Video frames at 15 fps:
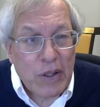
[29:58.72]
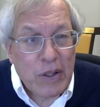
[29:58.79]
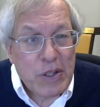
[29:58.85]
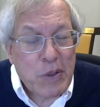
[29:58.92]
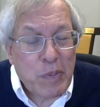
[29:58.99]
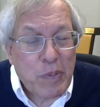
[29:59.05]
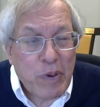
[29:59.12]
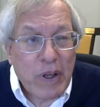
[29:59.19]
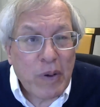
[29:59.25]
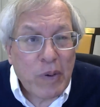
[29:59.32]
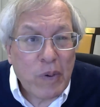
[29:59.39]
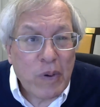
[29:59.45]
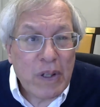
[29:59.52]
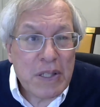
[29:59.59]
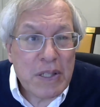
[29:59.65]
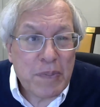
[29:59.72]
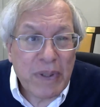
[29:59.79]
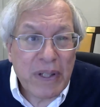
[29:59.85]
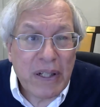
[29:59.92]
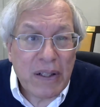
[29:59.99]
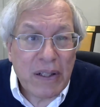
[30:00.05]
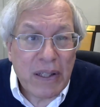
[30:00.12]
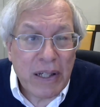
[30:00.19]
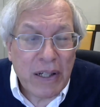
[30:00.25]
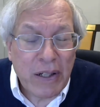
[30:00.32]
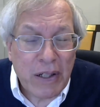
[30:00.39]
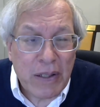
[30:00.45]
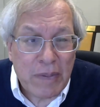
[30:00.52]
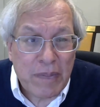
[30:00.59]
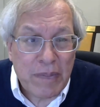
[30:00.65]
The Supreme Court has been
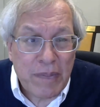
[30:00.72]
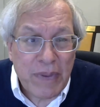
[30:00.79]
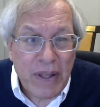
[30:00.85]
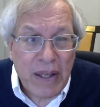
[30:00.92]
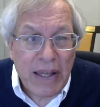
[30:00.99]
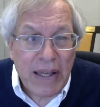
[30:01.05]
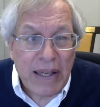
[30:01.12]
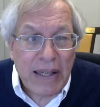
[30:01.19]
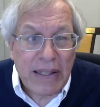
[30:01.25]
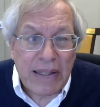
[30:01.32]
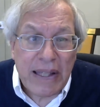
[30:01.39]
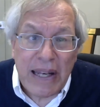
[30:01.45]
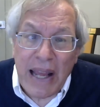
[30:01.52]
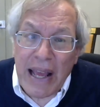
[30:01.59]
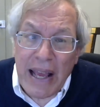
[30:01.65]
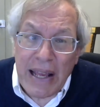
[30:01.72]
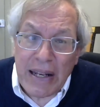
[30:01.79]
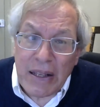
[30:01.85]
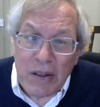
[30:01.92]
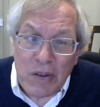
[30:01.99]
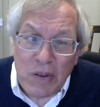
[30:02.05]
clear that any